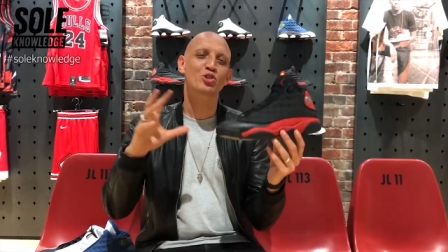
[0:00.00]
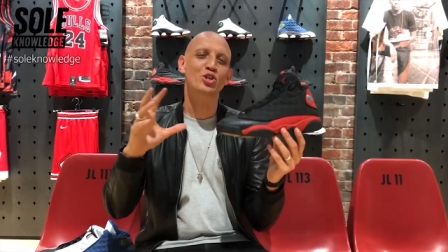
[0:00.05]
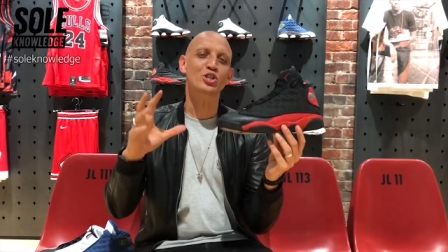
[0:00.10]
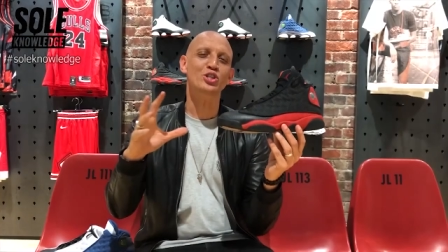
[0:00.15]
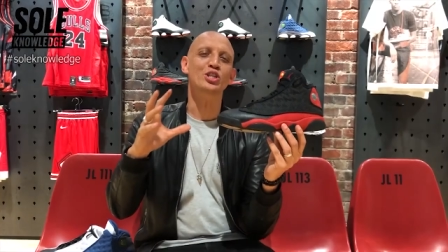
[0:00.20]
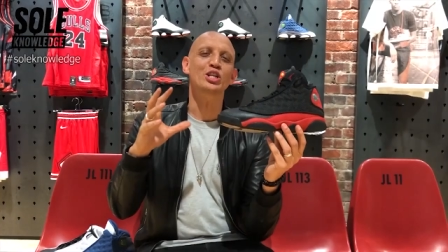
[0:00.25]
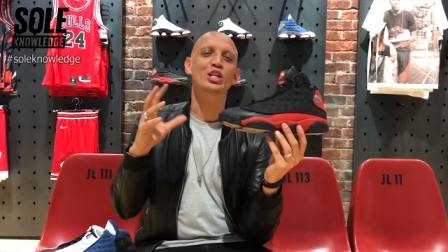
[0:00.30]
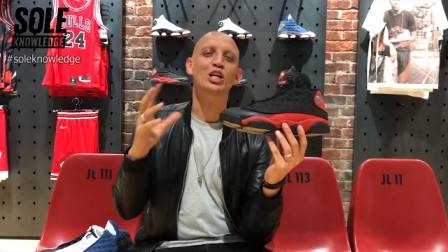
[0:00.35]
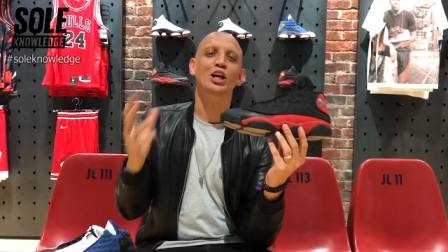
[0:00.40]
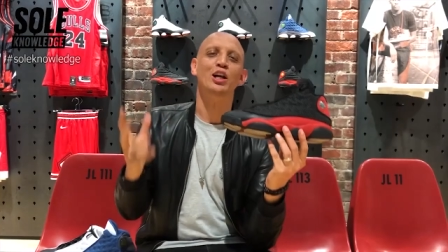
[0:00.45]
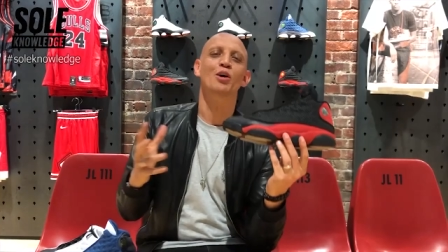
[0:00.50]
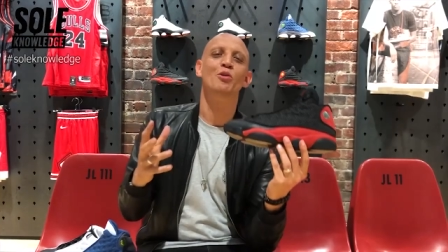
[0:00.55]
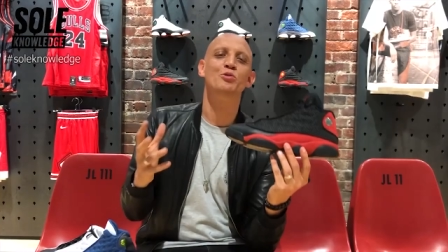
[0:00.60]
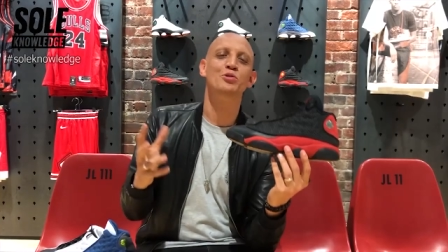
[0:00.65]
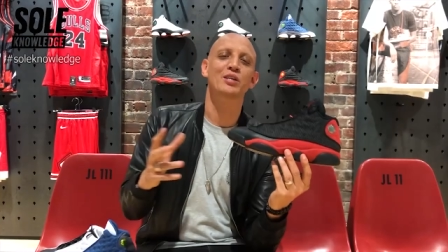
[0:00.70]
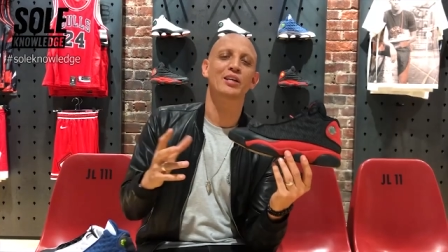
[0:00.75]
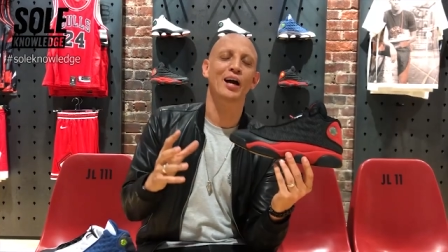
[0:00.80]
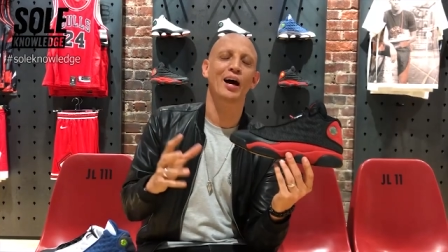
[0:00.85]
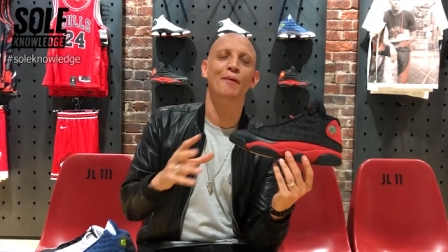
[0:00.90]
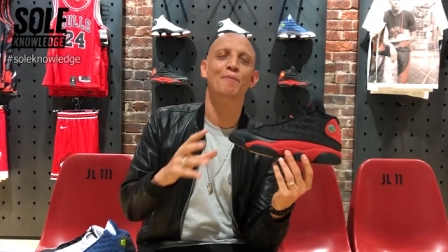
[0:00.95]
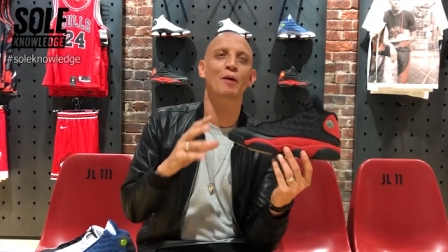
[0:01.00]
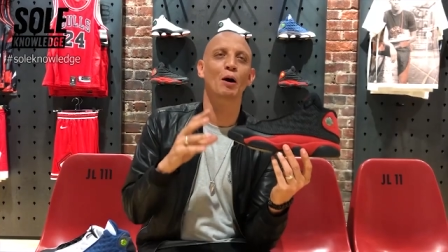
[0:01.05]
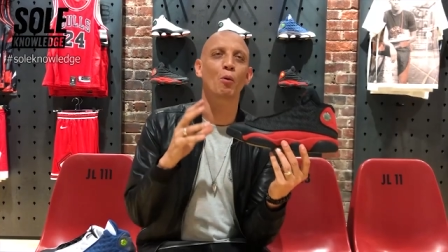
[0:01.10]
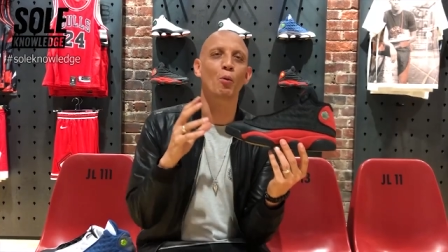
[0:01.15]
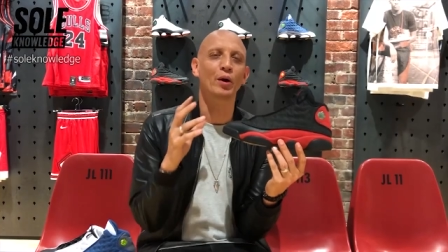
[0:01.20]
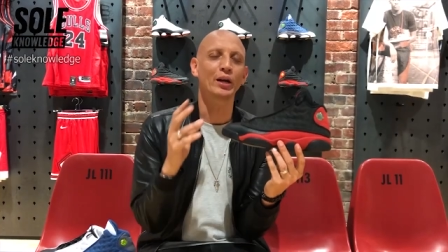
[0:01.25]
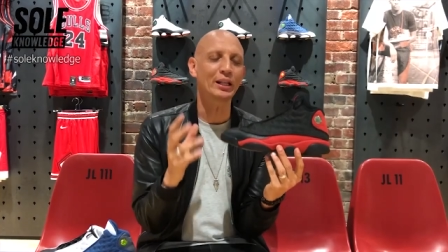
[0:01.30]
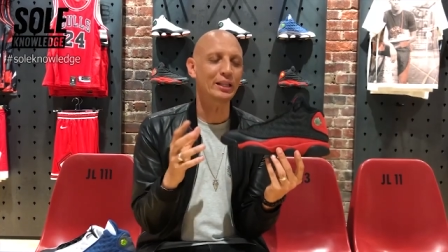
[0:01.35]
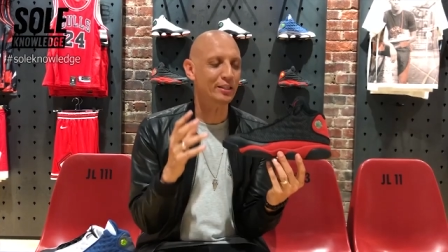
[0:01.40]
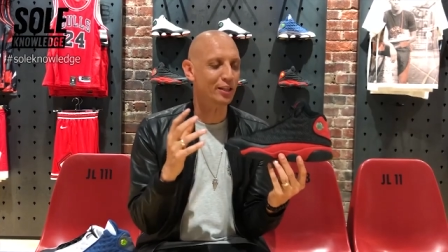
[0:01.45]
just in closing, I
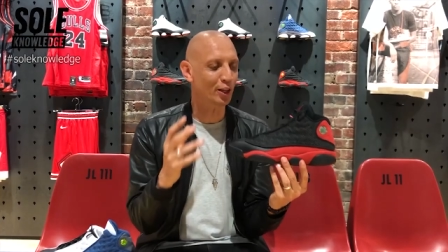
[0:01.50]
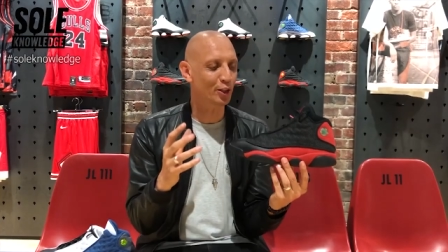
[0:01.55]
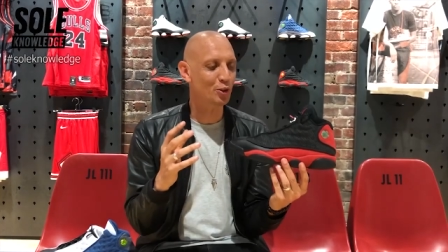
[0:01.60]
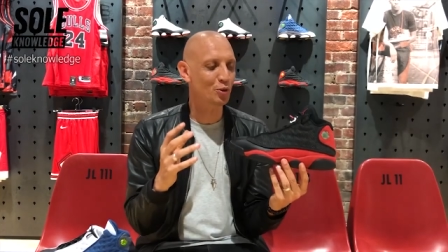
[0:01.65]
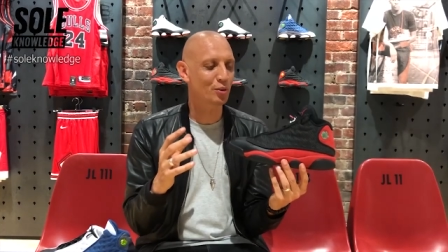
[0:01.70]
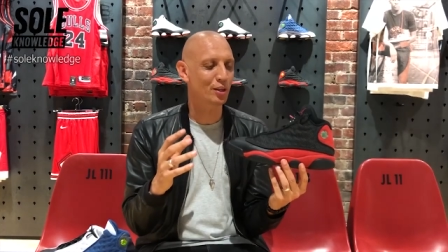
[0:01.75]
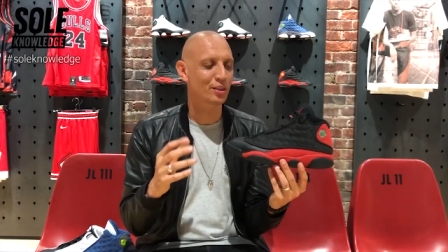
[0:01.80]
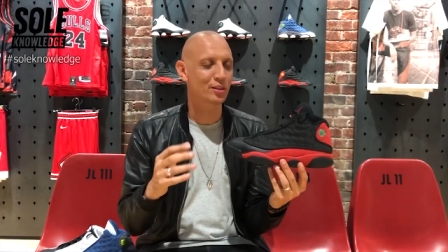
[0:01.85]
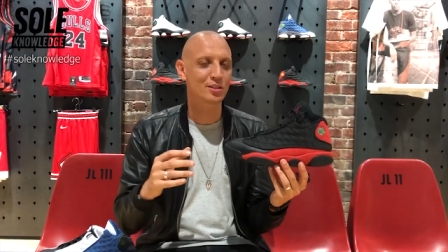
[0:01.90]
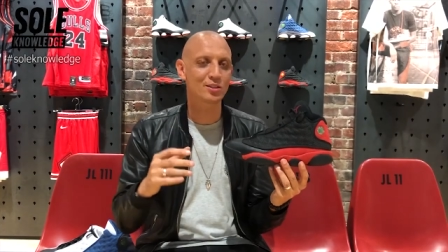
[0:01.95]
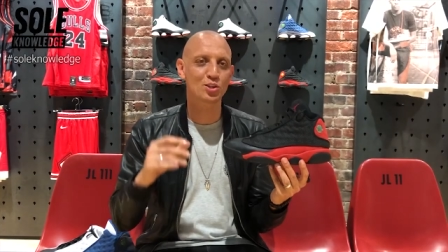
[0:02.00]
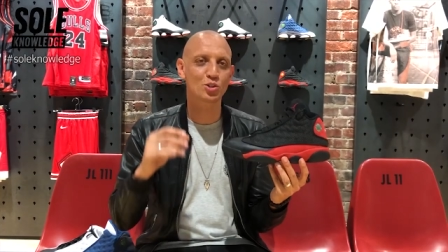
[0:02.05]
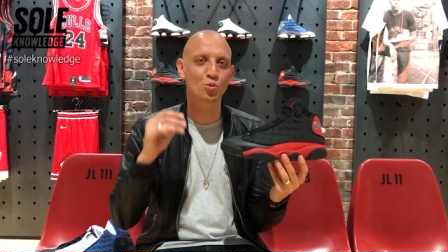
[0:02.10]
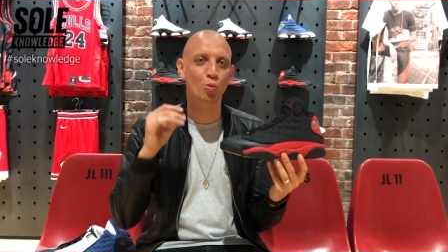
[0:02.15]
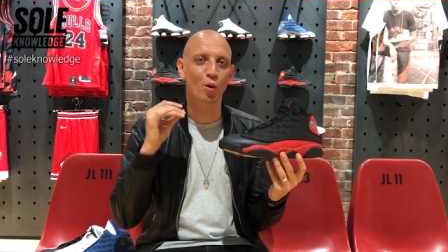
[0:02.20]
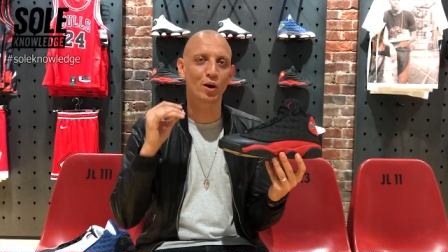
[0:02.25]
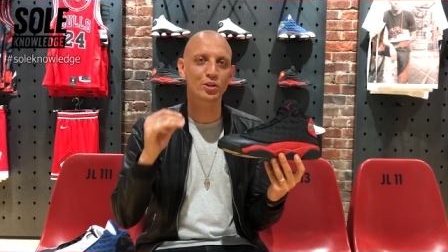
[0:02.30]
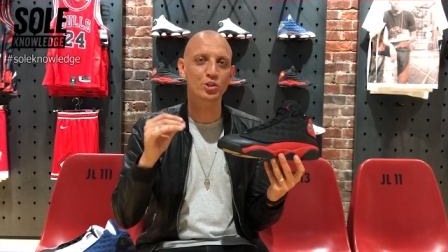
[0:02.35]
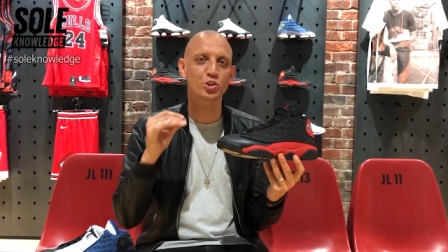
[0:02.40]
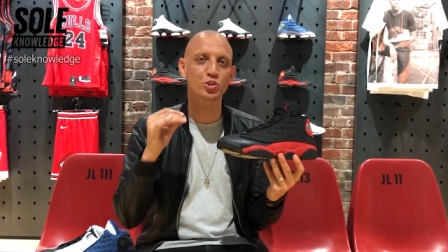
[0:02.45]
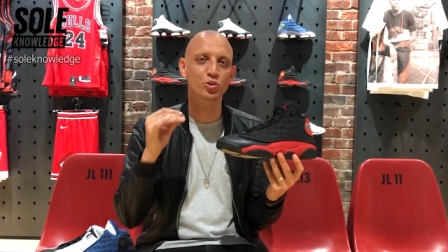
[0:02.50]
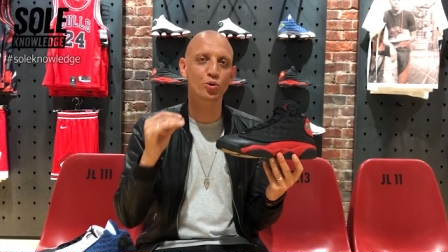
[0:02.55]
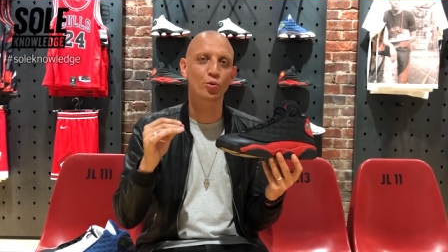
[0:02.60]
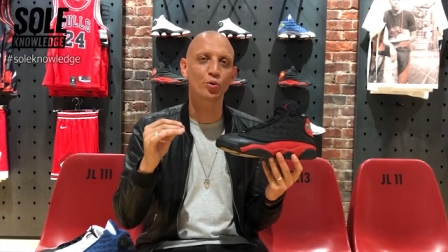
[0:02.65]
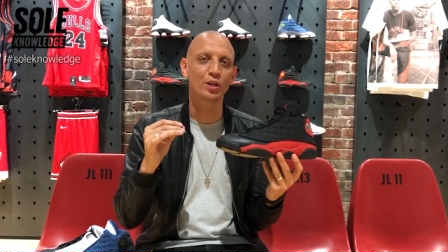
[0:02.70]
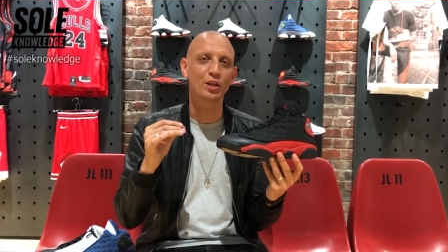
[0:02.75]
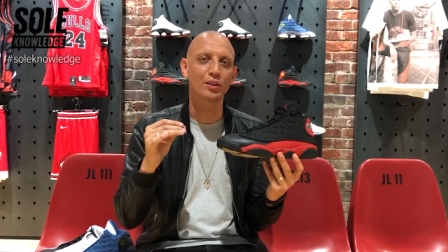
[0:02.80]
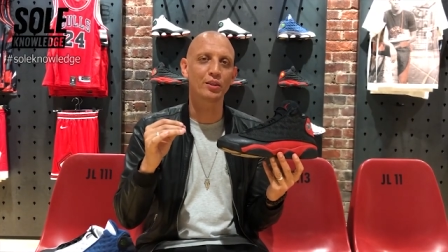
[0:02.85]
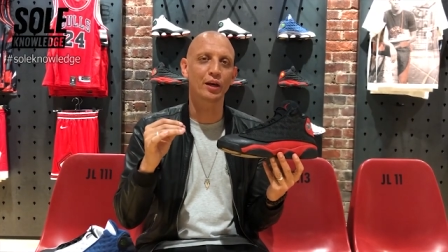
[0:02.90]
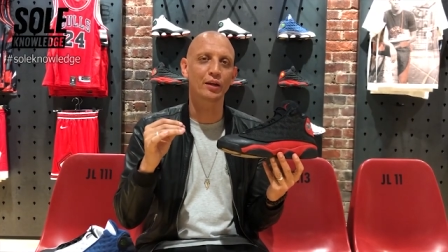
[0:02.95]
want to tell you that this is one
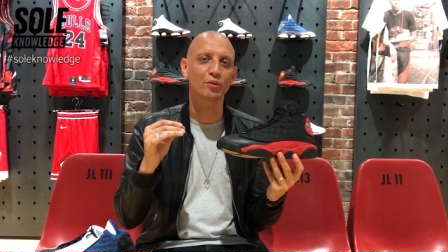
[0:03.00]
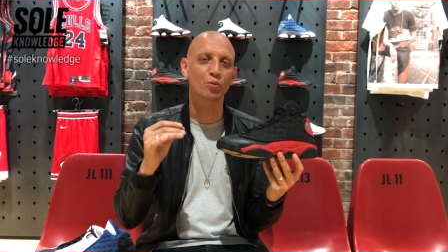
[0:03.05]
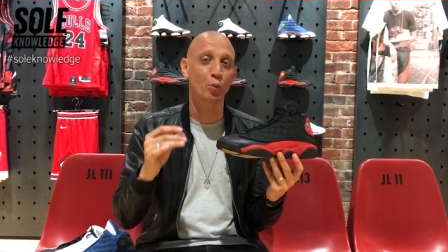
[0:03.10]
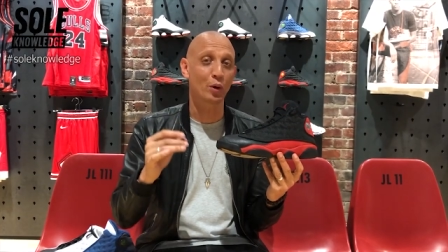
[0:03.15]
story that